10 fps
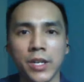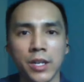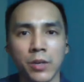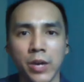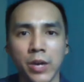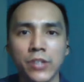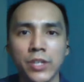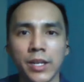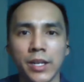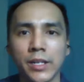A garage
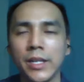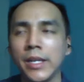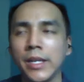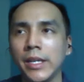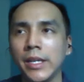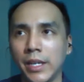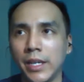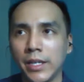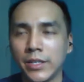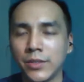kit
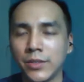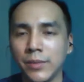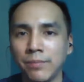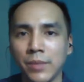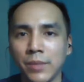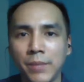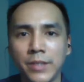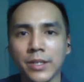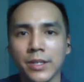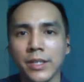is
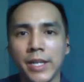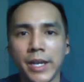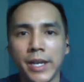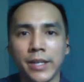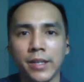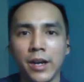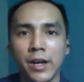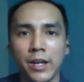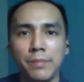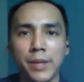basically an
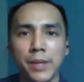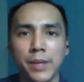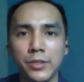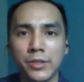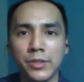unbuilt,